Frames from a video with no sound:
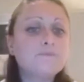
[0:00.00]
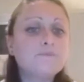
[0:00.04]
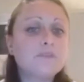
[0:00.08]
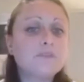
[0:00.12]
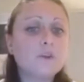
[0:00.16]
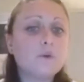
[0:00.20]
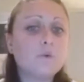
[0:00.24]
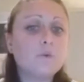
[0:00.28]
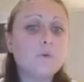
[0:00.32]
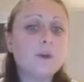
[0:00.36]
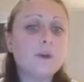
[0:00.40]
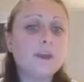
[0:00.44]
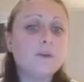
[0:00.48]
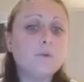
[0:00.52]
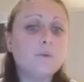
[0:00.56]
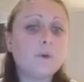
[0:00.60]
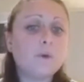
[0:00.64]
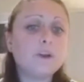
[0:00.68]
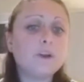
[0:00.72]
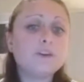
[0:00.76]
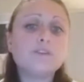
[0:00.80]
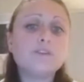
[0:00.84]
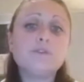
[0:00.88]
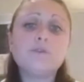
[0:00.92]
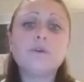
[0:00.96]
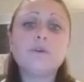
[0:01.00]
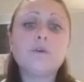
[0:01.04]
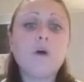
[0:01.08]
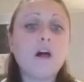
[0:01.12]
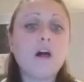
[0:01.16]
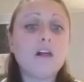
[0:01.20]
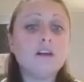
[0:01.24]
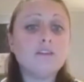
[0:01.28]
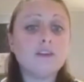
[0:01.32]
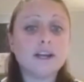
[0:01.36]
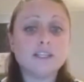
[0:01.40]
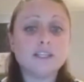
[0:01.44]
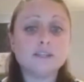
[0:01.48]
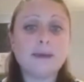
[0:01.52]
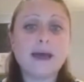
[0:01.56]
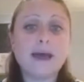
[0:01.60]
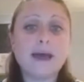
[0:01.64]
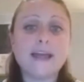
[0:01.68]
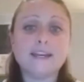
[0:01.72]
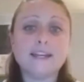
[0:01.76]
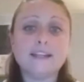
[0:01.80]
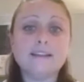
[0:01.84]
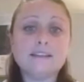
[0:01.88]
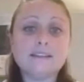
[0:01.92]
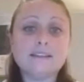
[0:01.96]
We worked through all of our
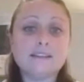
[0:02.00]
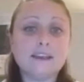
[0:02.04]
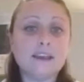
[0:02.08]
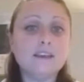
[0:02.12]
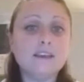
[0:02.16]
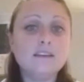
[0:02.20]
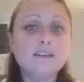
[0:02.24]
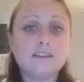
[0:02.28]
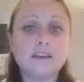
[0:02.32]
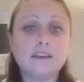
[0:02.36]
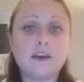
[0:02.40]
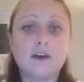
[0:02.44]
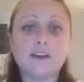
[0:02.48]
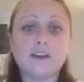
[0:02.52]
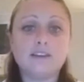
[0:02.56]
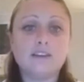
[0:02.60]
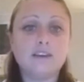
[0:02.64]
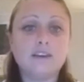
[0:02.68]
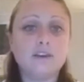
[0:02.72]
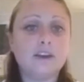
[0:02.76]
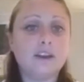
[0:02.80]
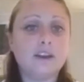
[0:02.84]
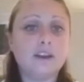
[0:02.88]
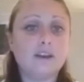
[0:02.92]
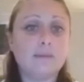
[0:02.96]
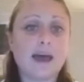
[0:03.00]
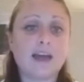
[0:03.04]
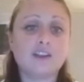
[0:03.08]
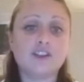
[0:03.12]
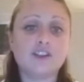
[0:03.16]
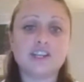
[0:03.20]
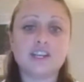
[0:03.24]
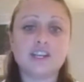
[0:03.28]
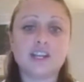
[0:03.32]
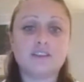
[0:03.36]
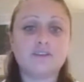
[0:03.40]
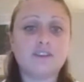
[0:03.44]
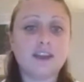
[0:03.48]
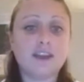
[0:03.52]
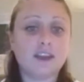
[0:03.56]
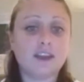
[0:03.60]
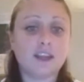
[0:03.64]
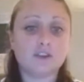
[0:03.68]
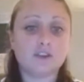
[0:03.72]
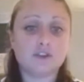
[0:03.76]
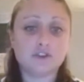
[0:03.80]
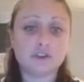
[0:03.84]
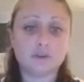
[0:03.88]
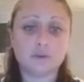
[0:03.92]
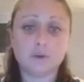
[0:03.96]
dependencies. So as you can imagine in
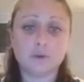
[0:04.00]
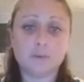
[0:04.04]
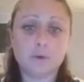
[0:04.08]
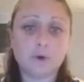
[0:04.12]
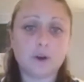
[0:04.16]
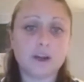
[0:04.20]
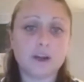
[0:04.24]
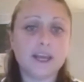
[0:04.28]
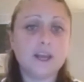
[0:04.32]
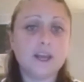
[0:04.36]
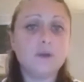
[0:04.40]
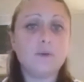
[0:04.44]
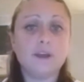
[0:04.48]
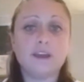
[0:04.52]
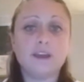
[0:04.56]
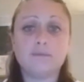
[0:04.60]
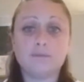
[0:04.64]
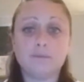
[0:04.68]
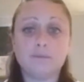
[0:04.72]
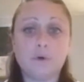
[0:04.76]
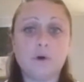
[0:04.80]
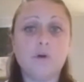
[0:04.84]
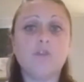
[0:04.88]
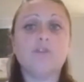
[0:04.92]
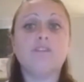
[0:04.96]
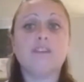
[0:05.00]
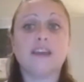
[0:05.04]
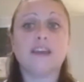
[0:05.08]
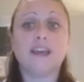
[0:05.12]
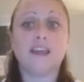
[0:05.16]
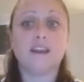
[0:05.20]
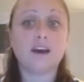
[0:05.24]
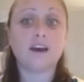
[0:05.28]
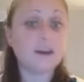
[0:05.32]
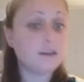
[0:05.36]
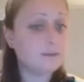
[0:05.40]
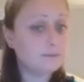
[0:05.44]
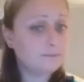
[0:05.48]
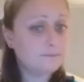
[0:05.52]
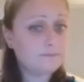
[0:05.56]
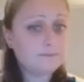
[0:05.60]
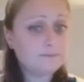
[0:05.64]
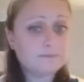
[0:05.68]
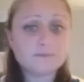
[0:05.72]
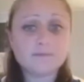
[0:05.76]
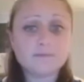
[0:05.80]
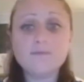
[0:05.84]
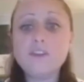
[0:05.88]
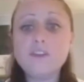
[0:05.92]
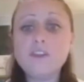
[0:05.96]
financial reporting, we pull data
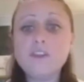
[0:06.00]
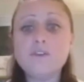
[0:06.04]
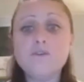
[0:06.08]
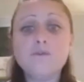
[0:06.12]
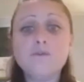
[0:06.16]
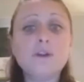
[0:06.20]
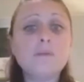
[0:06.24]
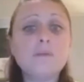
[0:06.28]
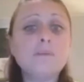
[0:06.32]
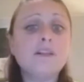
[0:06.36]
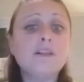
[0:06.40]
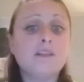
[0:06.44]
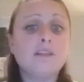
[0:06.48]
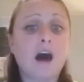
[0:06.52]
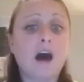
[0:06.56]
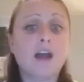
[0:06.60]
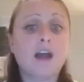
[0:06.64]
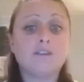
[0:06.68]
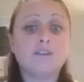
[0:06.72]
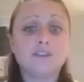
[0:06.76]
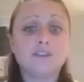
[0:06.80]
from a lot of